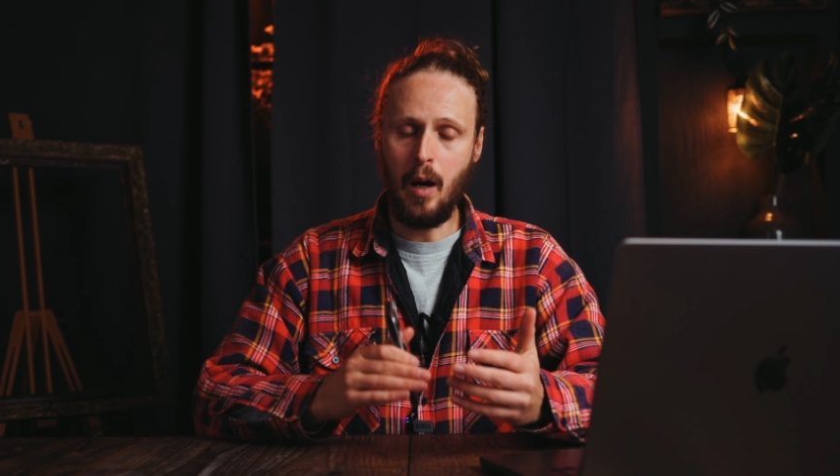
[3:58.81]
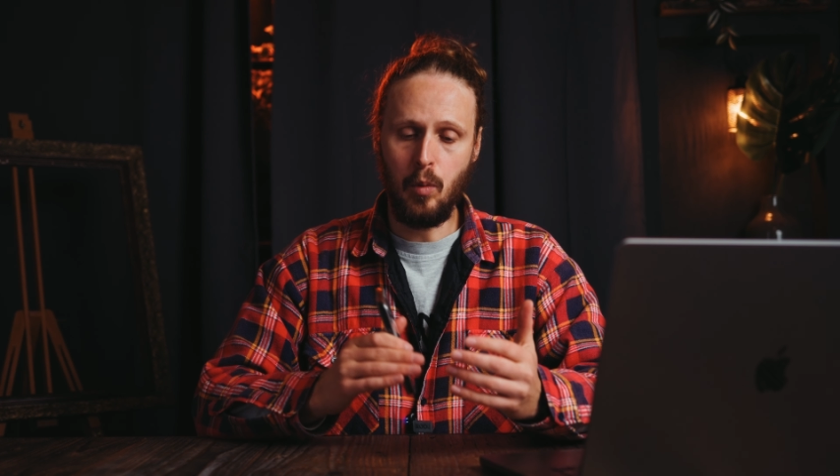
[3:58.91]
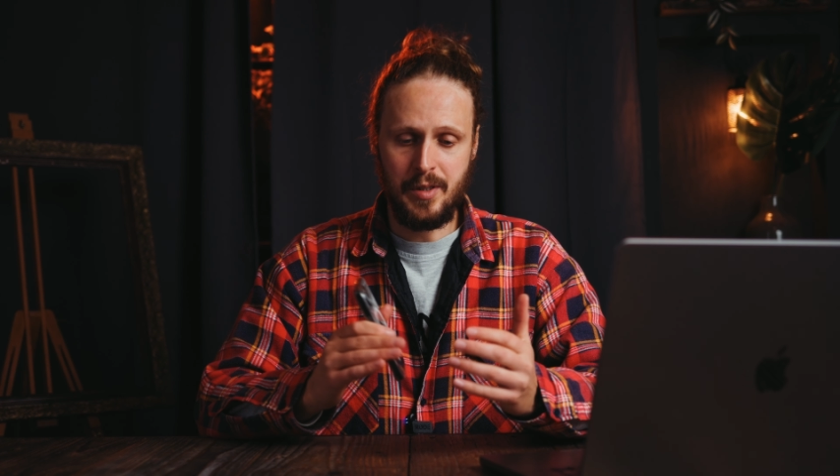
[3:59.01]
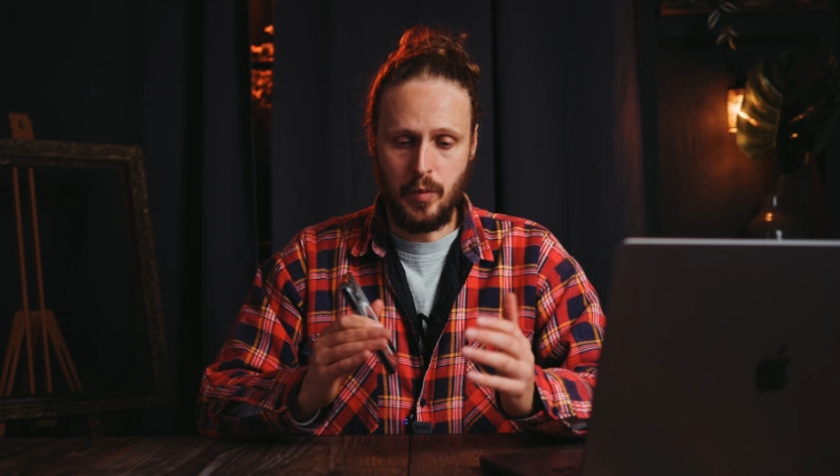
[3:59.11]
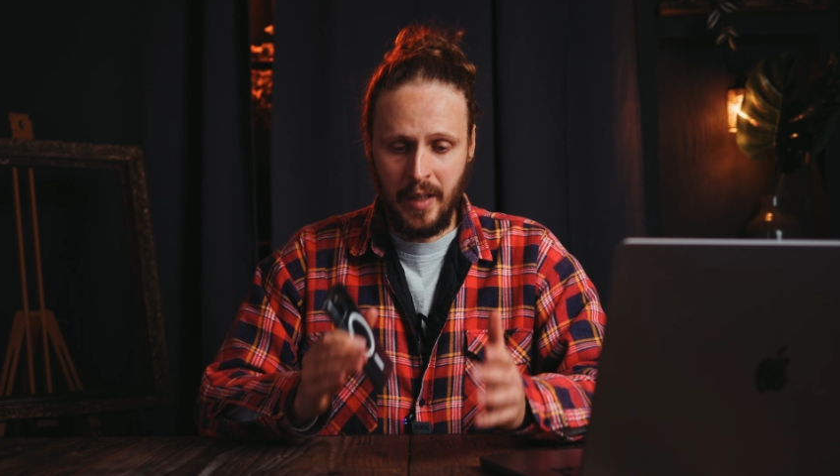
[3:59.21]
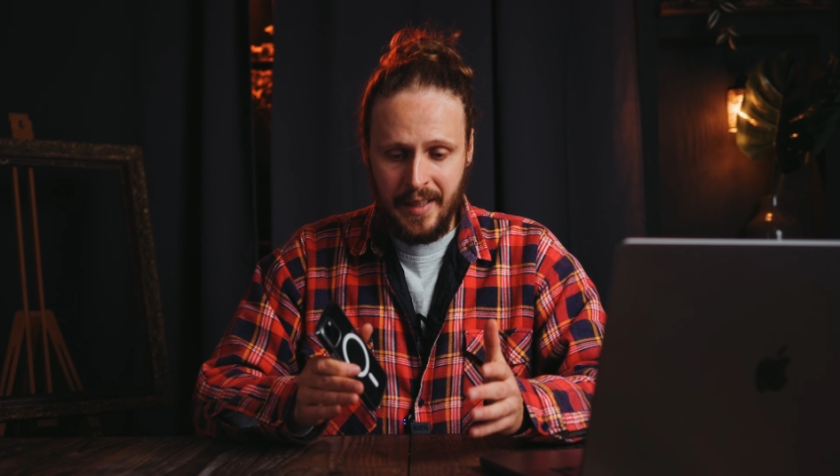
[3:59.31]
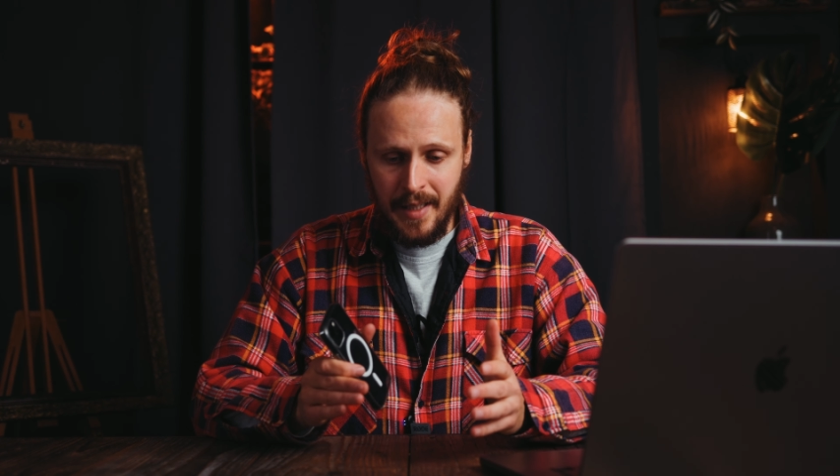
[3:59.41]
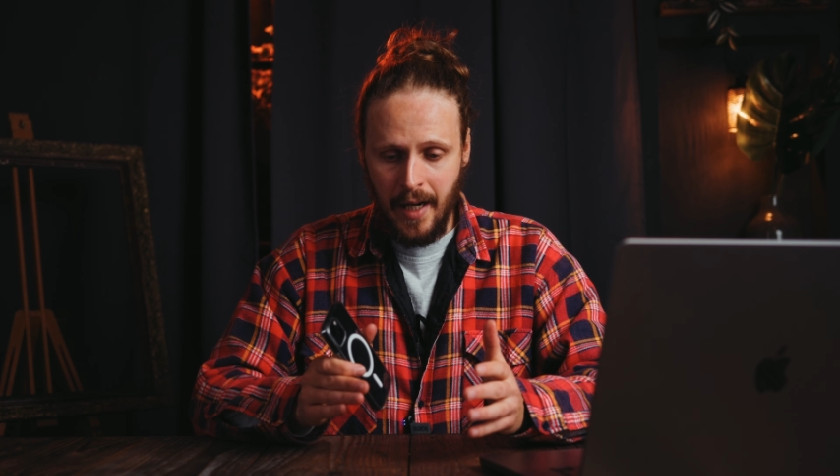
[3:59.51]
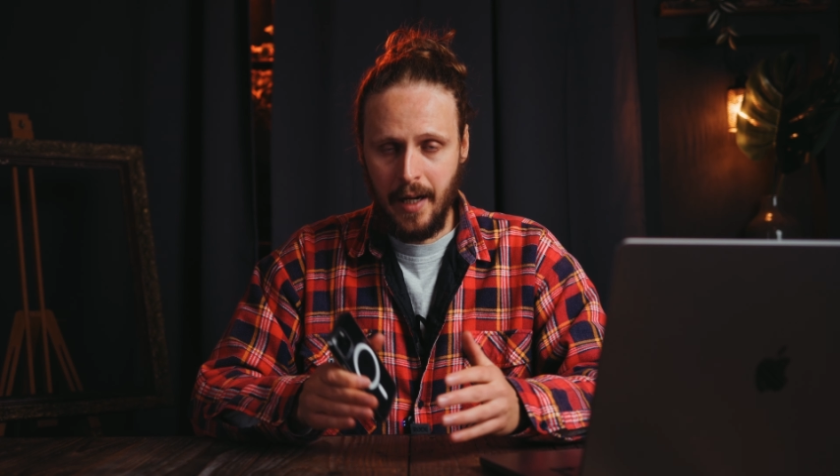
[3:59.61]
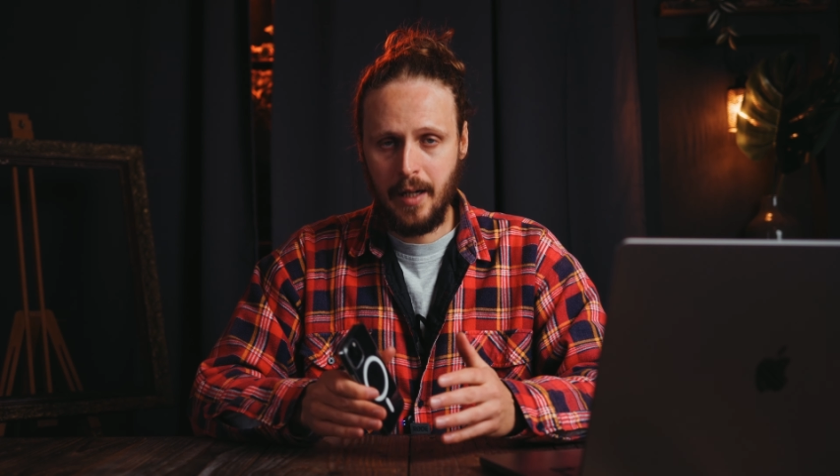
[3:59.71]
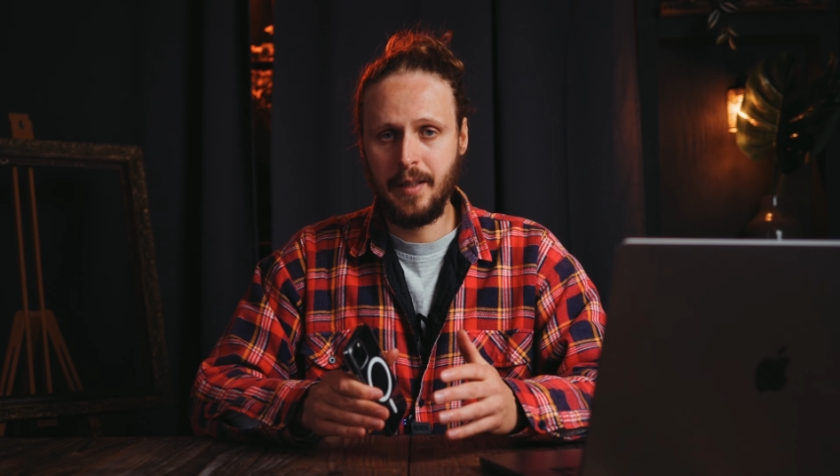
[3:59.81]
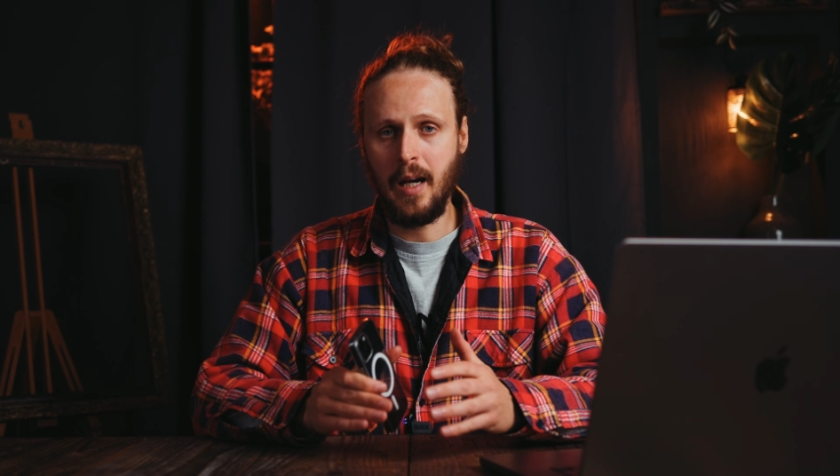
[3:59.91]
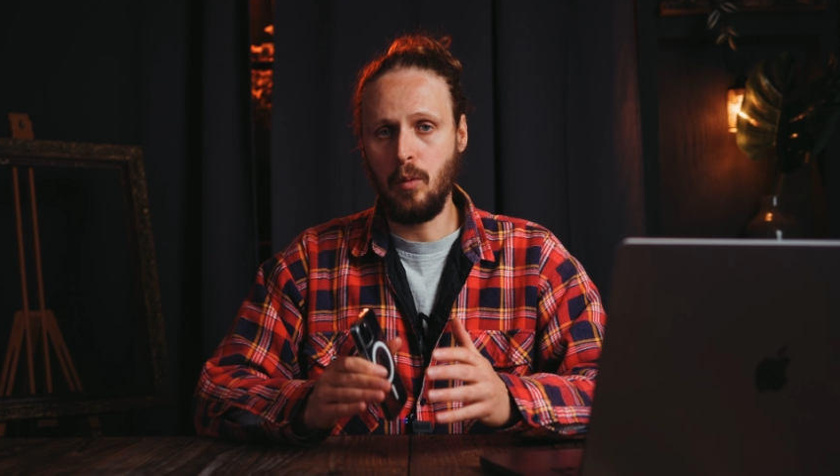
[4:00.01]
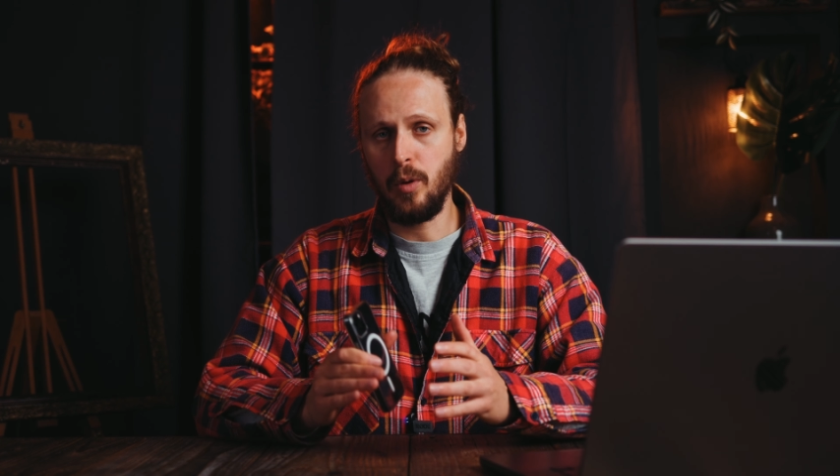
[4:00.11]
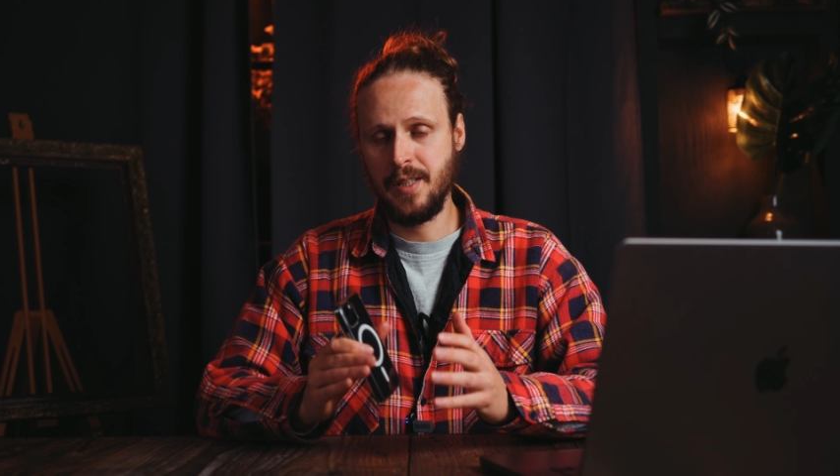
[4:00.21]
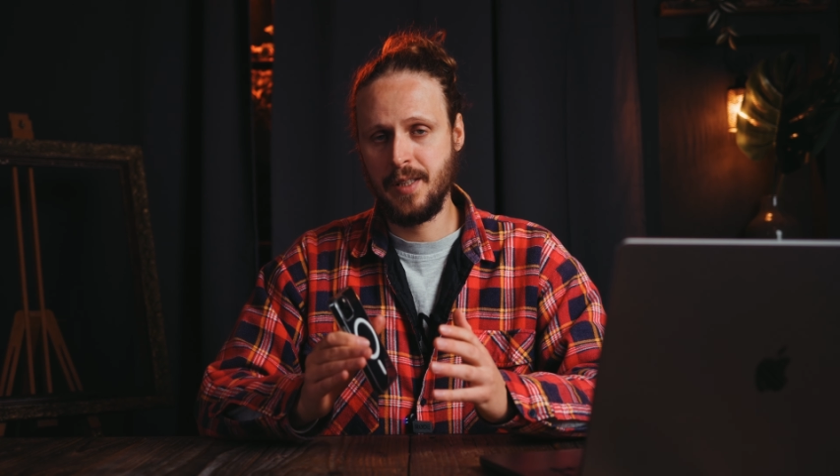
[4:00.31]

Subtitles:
I was really tired. I was